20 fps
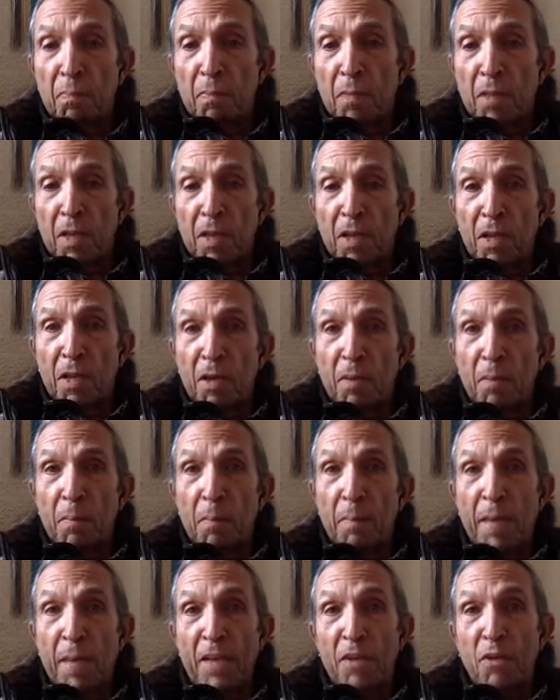
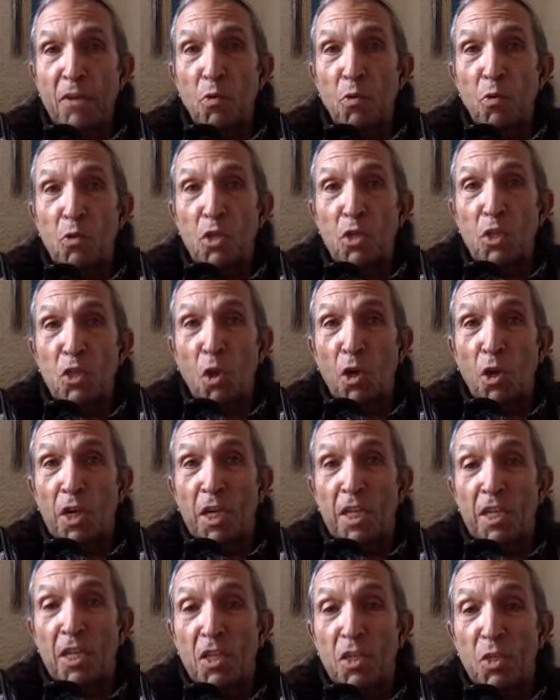men who
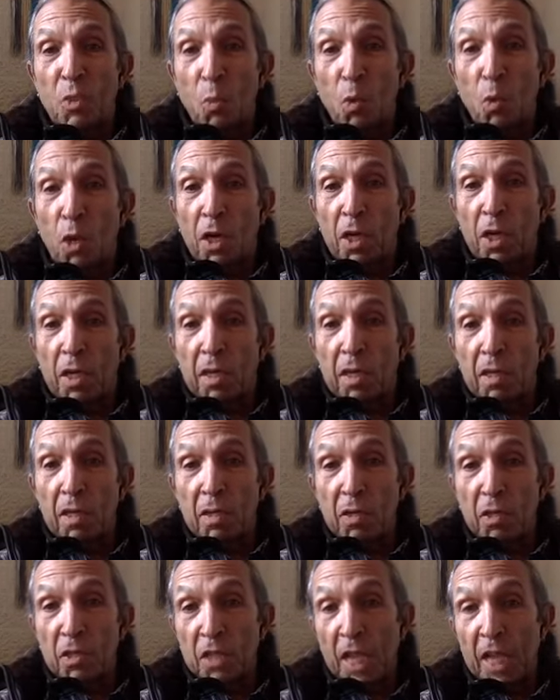started this work,
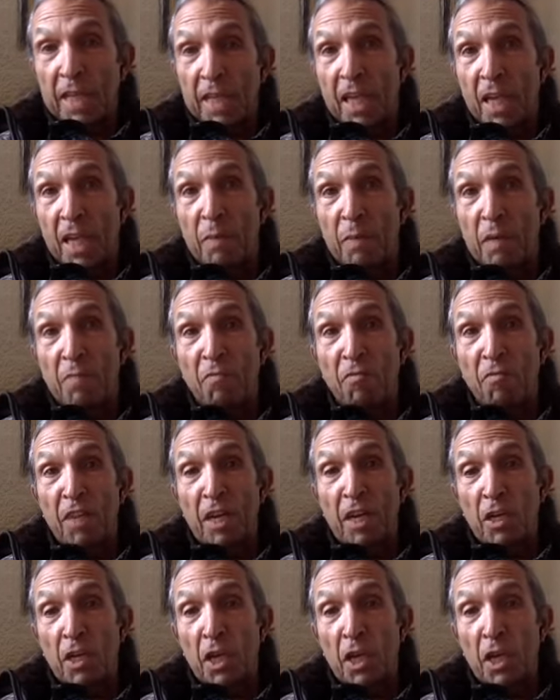because I came in
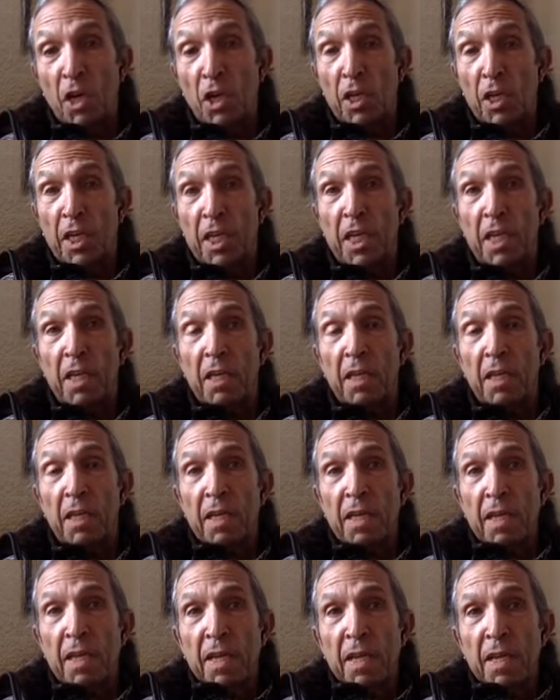fairly early,
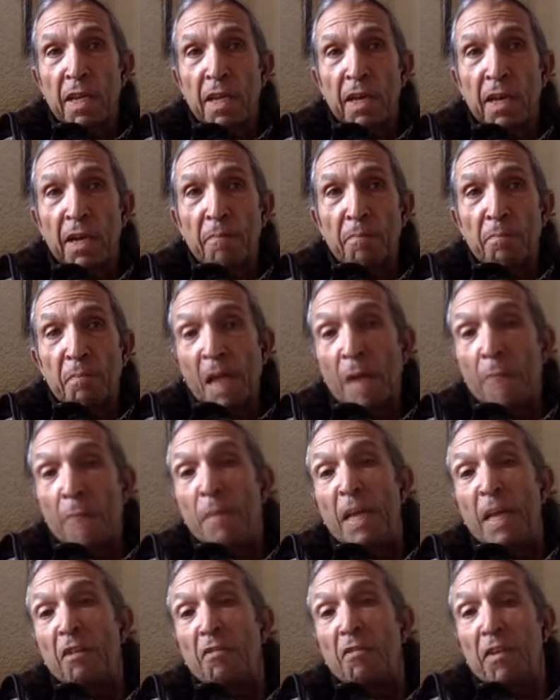I
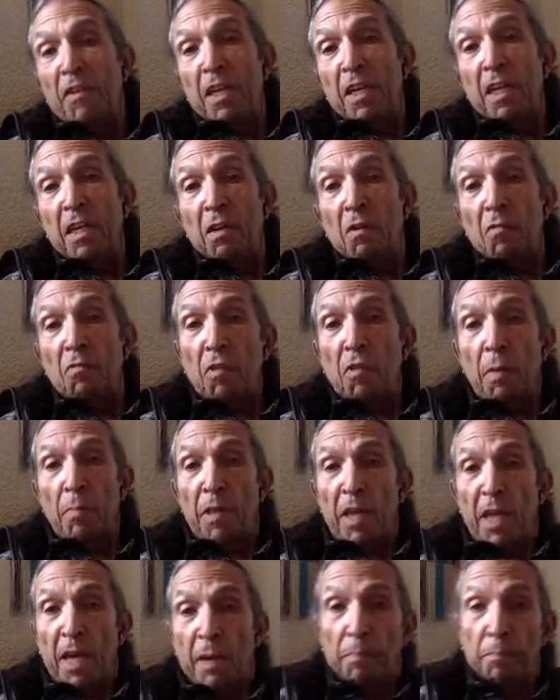benefited from
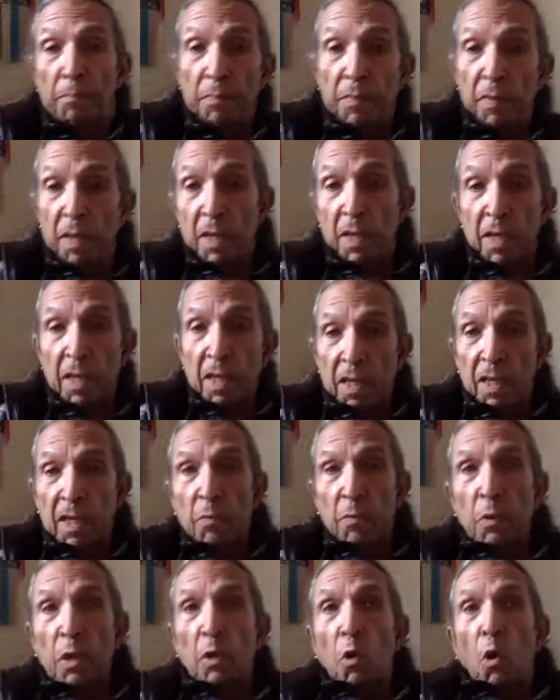them.
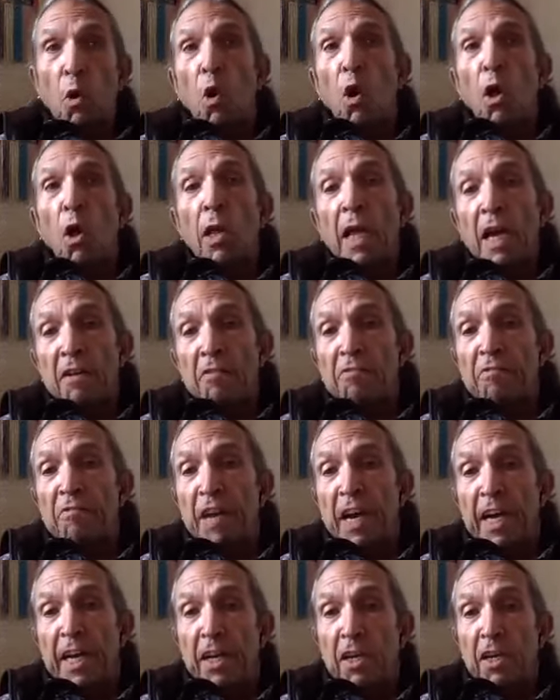We were all on
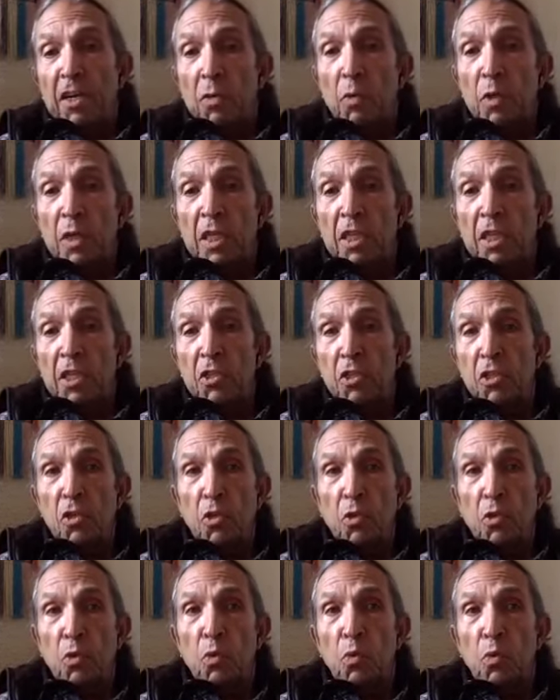fire with this
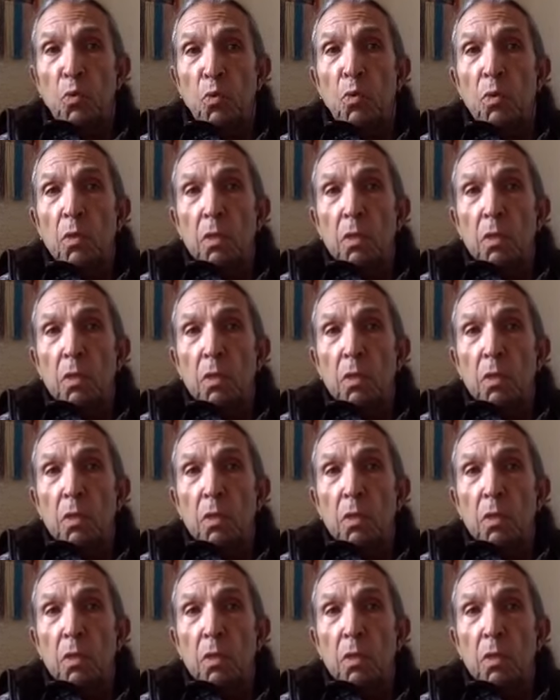new